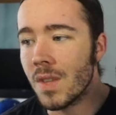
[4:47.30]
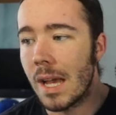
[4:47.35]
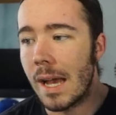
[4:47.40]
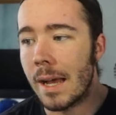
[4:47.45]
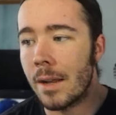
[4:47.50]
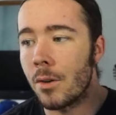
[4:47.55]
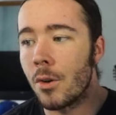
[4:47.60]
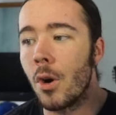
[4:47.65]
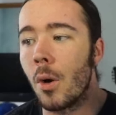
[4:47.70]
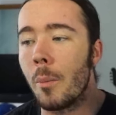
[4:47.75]

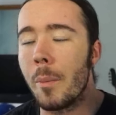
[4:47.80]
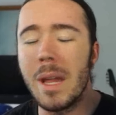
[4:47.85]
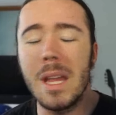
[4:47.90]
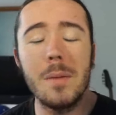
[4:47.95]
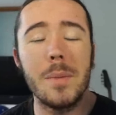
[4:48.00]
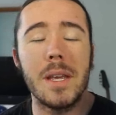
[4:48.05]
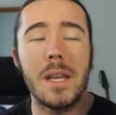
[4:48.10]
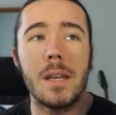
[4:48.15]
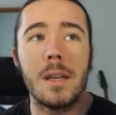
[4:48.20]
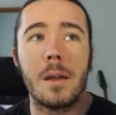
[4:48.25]
I don't know,
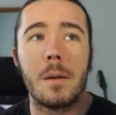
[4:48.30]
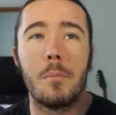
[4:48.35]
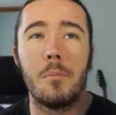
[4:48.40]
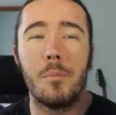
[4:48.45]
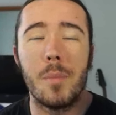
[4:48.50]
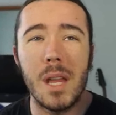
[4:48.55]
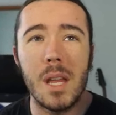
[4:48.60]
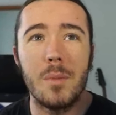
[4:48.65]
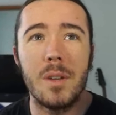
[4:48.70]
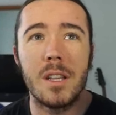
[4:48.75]
maybe
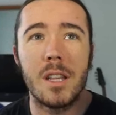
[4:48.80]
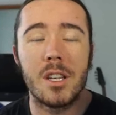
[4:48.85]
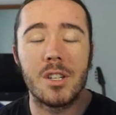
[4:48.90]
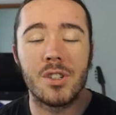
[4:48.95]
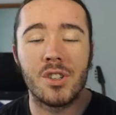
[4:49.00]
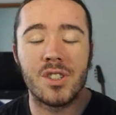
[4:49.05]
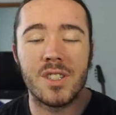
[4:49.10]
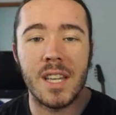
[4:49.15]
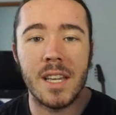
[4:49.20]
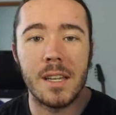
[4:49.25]
they
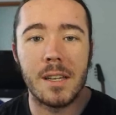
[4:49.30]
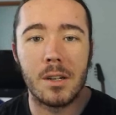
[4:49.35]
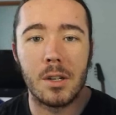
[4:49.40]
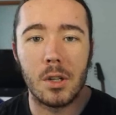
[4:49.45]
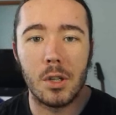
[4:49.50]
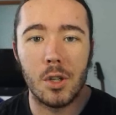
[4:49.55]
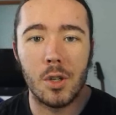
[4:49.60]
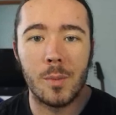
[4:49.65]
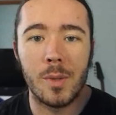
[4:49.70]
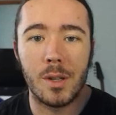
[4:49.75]
should have taken
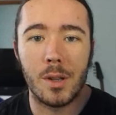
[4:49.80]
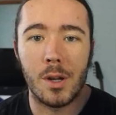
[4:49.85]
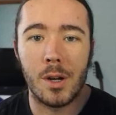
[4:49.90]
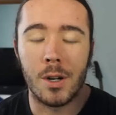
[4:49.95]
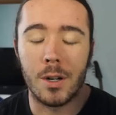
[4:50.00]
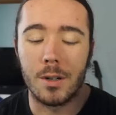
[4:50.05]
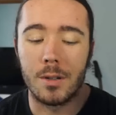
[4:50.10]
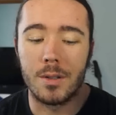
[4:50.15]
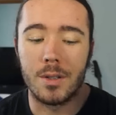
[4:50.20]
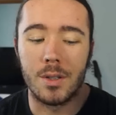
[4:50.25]
a little bit
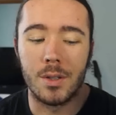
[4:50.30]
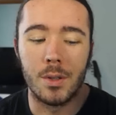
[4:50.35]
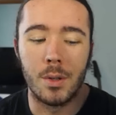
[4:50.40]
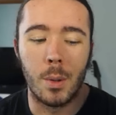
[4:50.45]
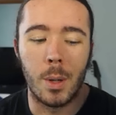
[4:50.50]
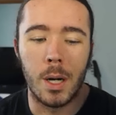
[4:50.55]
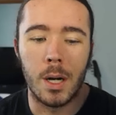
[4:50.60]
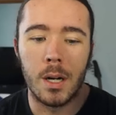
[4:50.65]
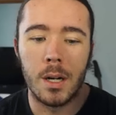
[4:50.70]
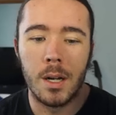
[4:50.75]
longer
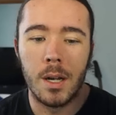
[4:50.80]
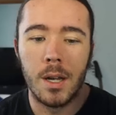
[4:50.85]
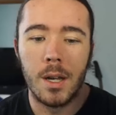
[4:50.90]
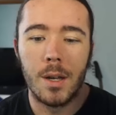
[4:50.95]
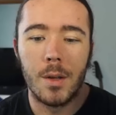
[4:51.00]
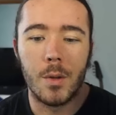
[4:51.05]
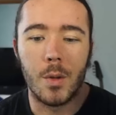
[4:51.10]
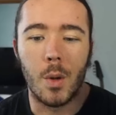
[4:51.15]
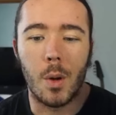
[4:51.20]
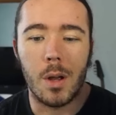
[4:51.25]
to
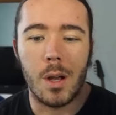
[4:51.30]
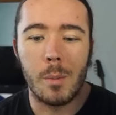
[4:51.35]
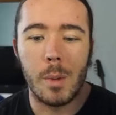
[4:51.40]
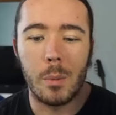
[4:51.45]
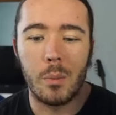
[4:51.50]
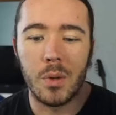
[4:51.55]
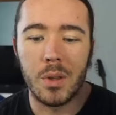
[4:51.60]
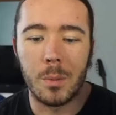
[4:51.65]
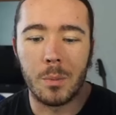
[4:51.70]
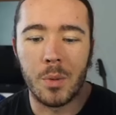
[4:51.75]
you know, come
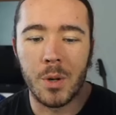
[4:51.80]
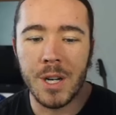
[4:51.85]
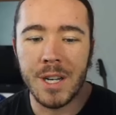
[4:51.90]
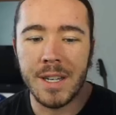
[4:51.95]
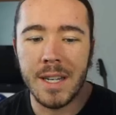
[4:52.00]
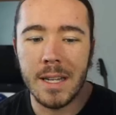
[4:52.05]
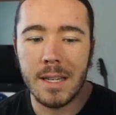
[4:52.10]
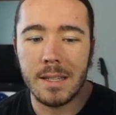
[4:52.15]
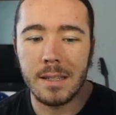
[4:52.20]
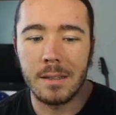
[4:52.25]
up with a pretty
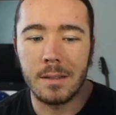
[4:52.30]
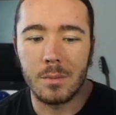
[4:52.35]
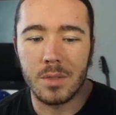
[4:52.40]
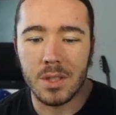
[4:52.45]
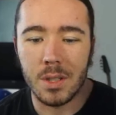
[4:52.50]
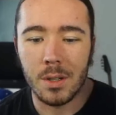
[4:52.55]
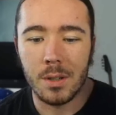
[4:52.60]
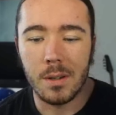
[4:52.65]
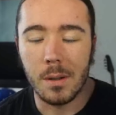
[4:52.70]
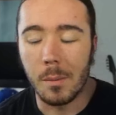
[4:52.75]
decent
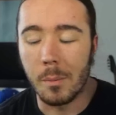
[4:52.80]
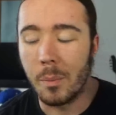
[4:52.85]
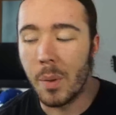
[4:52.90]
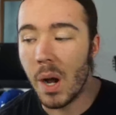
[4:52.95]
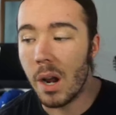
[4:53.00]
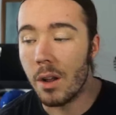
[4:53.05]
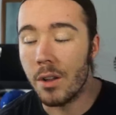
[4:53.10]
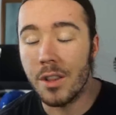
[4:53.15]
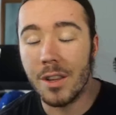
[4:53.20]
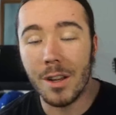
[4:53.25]
song,
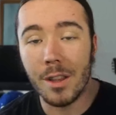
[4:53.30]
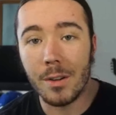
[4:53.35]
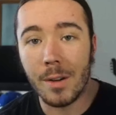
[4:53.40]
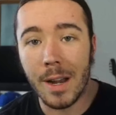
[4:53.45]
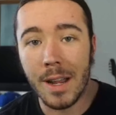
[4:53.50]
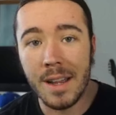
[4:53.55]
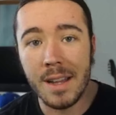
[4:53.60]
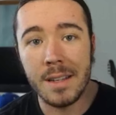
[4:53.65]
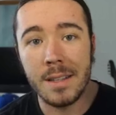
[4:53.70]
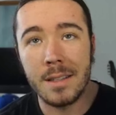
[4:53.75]
but on the other
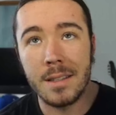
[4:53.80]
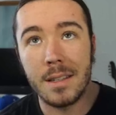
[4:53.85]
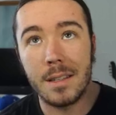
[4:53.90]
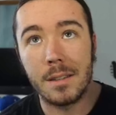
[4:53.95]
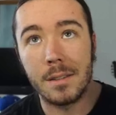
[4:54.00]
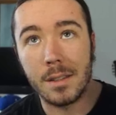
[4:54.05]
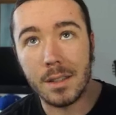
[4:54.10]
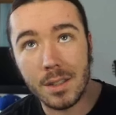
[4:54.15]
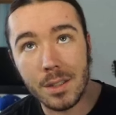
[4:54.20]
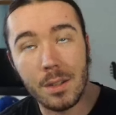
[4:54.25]
hand,
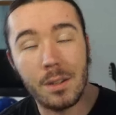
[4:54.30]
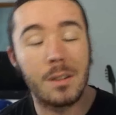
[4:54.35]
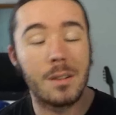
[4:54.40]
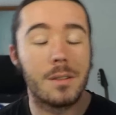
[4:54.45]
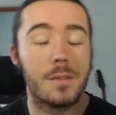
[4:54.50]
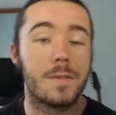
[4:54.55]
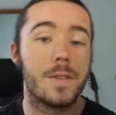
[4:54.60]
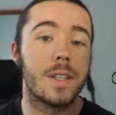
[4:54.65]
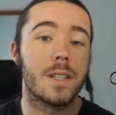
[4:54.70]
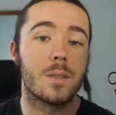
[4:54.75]
the
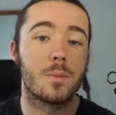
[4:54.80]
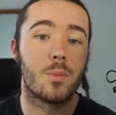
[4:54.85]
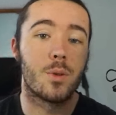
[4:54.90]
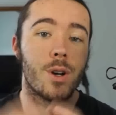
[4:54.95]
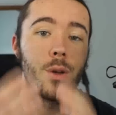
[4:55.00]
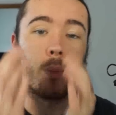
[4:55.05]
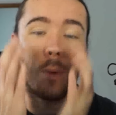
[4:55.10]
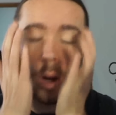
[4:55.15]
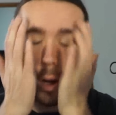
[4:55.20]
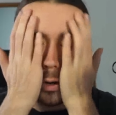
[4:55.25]
song fits
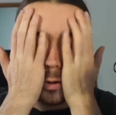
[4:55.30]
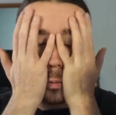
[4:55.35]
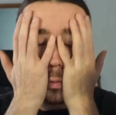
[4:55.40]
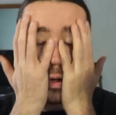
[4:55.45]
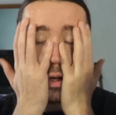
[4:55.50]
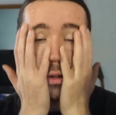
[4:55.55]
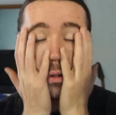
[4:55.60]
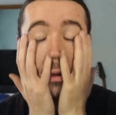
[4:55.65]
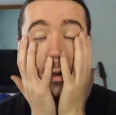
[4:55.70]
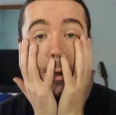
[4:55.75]
pretty well
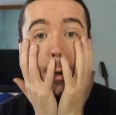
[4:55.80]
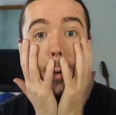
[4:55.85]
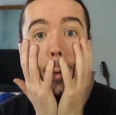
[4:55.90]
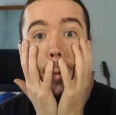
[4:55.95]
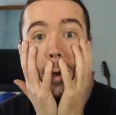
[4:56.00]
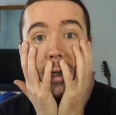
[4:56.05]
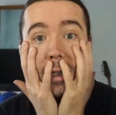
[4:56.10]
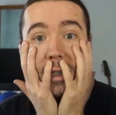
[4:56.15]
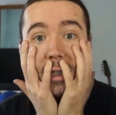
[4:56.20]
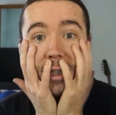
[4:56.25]
with, you know,
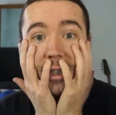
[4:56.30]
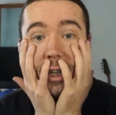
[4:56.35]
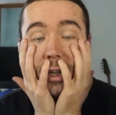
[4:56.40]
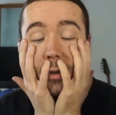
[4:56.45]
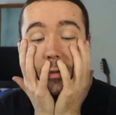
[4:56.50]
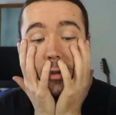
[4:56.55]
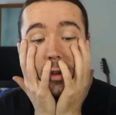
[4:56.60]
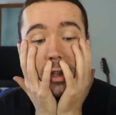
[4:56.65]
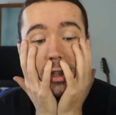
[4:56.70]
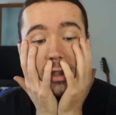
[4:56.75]
what she
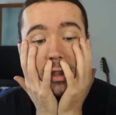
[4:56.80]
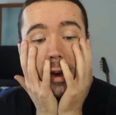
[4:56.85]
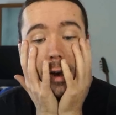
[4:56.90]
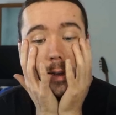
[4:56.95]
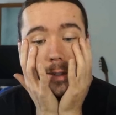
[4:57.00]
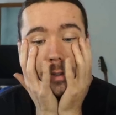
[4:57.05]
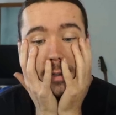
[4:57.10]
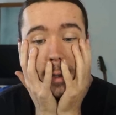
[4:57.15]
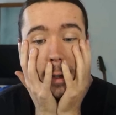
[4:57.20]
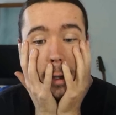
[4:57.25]
generally
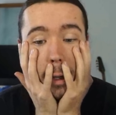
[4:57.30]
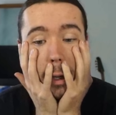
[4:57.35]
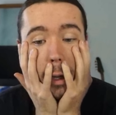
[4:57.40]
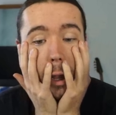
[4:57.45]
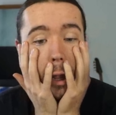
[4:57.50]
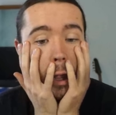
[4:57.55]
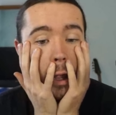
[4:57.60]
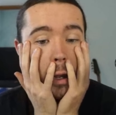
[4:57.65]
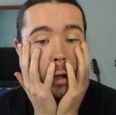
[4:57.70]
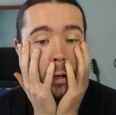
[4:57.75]
does
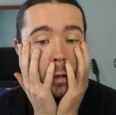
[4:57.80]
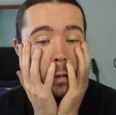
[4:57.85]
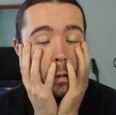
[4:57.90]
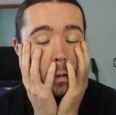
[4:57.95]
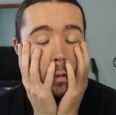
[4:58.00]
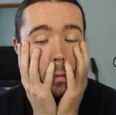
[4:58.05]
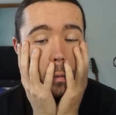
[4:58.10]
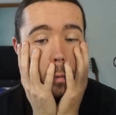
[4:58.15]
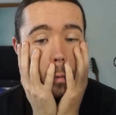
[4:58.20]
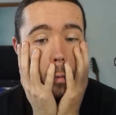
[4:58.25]

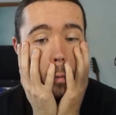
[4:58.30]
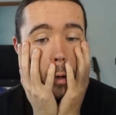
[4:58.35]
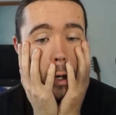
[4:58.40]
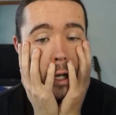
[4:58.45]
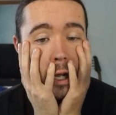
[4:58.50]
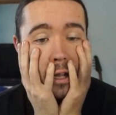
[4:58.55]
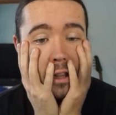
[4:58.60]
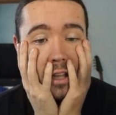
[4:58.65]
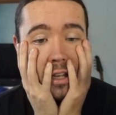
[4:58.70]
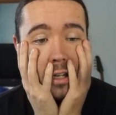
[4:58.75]
and
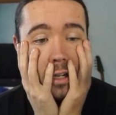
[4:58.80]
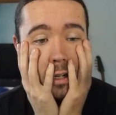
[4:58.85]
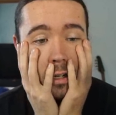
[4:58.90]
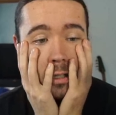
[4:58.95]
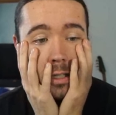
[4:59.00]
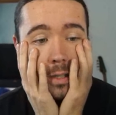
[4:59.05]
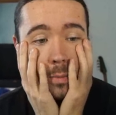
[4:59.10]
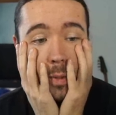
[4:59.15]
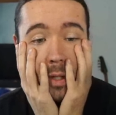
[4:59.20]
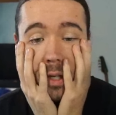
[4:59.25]
why I like her,
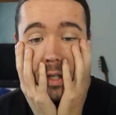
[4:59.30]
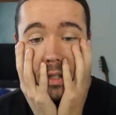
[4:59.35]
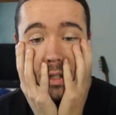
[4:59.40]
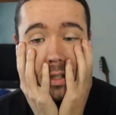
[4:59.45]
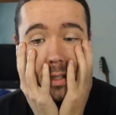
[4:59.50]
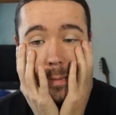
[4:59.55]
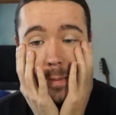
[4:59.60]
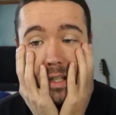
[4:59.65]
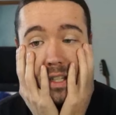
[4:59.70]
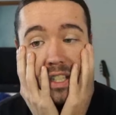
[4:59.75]
just
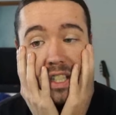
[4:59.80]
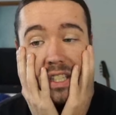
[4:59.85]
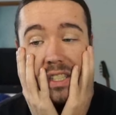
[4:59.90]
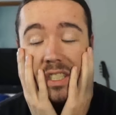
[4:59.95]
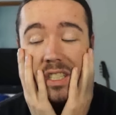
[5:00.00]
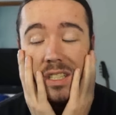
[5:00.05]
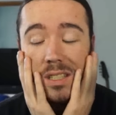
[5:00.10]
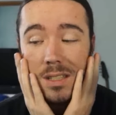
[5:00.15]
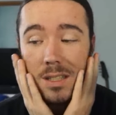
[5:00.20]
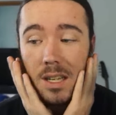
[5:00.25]
because, I mean,
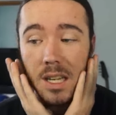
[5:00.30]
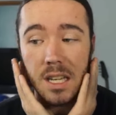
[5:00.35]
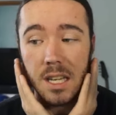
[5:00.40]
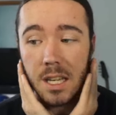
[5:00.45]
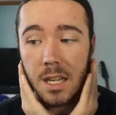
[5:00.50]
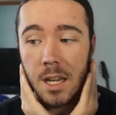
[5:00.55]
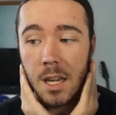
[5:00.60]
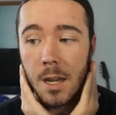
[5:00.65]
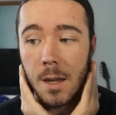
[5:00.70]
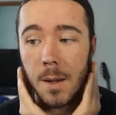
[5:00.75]
she's just
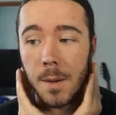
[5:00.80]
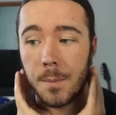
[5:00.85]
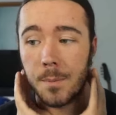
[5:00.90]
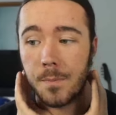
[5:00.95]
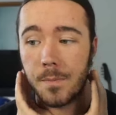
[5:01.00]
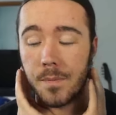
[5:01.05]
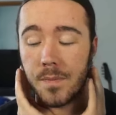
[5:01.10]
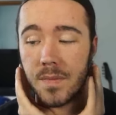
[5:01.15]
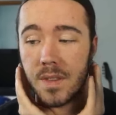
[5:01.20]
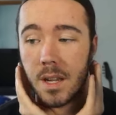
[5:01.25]
like,
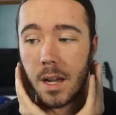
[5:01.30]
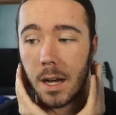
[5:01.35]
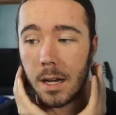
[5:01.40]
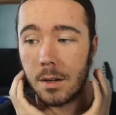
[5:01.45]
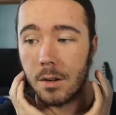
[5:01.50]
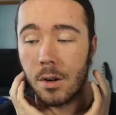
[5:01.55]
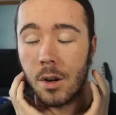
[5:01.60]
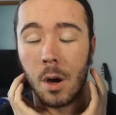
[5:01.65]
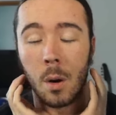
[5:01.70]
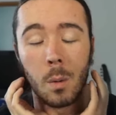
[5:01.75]
I
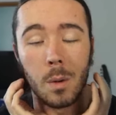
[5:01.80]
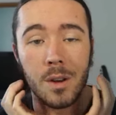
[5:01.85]
don't know,